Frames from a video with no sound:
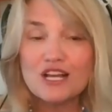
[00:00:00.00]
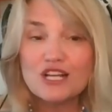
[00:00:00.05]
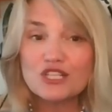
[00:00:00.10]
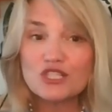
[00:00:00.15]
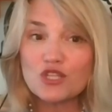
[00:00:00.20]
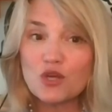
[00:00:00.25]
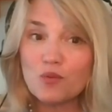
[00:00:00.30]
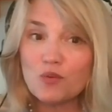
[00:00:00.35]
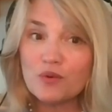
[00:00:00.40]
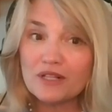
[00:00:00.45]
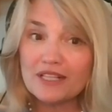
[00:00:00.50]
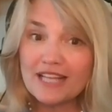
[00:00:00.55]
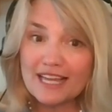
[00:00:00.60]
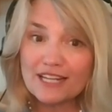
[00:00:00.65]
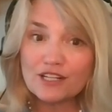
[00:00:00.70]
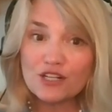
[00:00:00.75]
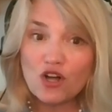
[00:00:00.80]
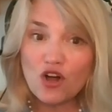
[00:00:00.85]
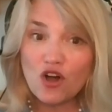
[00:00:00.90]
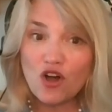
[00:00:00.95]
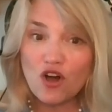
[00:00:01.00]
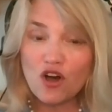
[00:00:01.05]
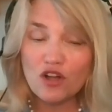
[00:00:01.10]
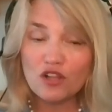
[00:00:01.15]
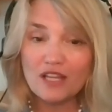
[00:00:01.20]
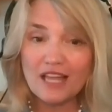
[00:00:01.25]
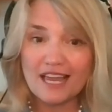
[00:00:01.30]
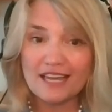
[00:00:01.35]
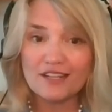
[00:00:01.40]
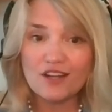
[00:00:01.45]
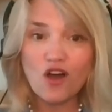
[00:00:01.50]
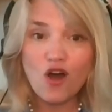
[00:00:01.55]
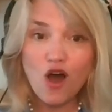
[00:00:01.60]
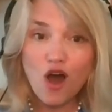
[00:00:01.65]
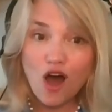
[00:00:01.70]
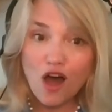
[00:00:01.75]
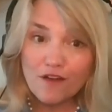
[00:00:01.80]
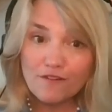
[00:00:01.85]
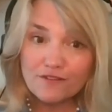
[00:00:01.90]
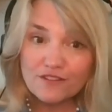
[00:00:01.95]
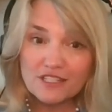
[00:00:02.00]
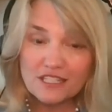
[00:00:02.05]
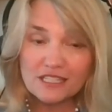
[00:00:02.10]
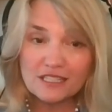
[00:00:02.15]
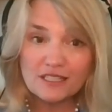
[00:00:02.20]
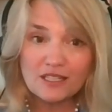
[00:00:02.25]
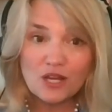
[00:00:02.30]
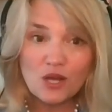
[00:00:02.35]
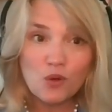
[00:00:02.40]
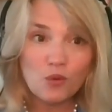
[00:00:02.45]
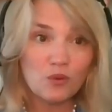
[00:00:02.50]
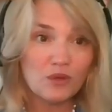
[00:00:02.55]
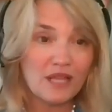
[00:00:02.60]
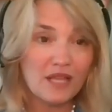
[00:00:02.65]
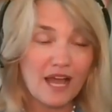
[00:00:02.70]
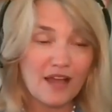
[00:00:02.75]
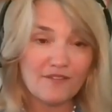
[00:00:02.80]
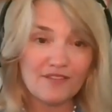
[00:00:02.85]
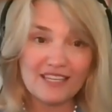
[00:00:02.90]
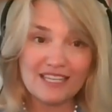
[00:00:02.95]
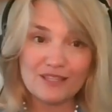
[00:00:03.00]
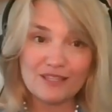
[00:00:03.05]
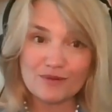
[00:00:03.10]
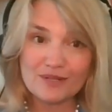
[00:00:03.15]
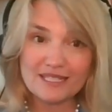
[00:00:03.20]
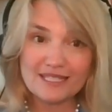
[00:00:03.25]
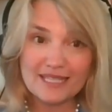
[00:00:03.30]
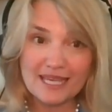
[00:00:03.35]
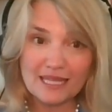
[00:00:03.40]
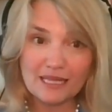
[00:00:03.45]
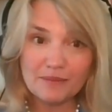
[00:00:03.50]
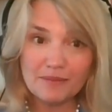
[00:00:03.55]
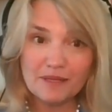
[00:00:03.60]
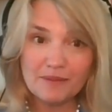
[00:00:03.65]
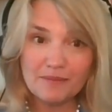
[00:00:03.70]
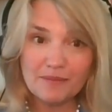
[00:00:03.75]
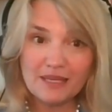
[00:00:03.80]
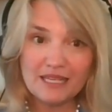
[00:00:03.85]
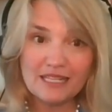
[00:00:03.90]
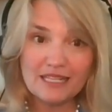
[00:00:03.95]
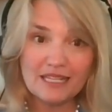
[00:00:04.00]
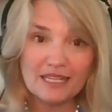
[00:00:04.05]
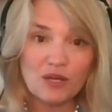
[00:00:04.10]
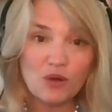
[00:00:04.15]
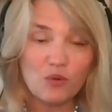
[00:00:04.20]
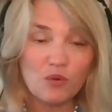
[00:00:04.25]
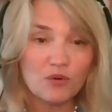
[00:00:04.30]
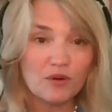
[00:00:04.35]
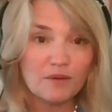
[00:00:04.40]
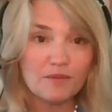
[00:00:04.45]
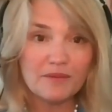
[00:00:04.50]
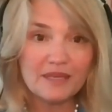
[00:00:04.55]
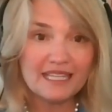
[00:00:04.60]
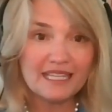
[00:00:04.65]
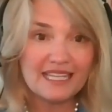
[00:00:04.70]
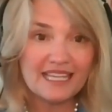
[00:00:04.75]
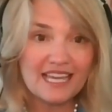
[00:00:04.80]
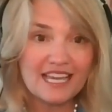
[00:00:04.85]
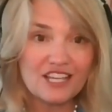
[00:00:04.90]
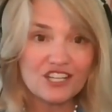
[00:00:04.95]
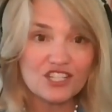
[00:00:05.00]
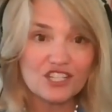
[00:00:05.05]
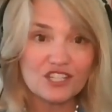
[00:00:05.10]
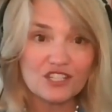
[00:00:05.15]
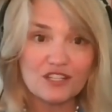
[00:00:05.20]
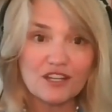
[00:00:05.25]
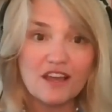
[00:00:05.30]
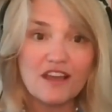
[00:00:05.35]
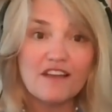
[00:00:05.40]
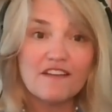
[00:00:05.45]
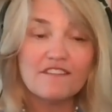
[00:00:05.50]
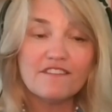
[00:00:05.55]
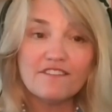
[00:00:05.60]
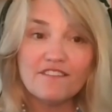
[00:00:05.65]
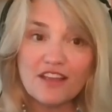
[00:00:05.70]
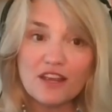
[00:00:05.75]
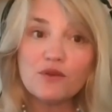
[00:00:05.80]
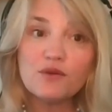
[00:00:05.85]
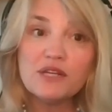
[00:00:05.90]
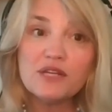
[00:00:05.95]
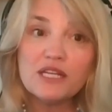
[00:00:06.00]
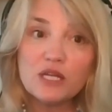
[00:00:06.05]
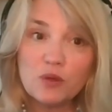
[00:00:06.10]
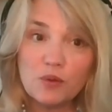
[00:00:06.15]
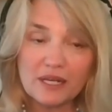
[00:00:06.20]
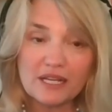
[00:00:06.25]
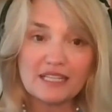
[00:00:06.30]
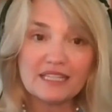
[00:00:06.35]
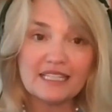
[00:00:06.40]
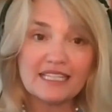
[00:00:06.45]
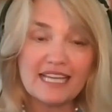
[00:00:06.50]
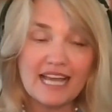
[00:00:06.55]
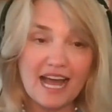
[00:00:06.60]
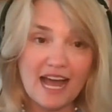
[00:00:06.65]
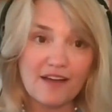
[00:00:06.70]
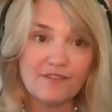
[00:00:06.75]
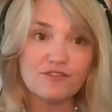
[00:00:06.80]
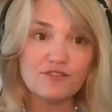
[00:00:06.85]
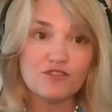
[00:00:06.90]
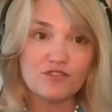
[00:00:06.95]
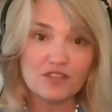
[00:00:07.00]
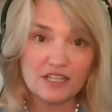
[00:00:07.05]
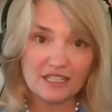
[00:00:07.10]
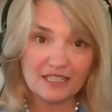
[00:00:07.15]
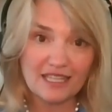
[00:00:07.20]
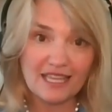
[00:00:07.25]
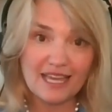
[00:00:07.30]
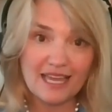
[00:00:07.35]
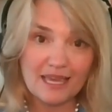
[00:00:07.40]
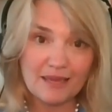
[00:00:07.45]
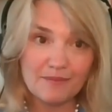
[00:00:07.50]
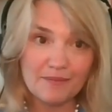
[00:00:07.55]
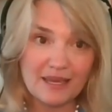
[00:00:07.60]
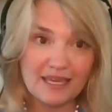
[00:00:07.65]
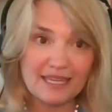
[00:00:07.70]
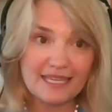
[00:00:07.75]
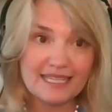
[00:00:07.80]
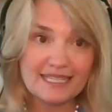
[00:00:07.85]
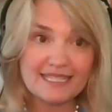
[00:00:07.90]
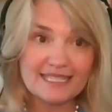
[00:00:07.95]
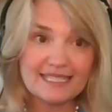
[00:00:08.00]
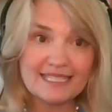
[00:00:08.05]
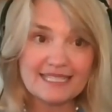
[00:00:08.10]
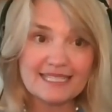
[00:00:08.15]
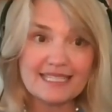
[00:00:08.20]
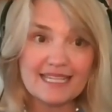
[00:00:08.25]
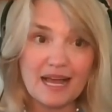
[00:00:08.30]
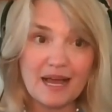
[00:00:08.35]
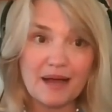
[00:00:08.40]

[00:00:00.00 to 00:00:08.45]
So we'll get a call, and often we'll have either a settlement meeting or a mediation very quickly after the claim is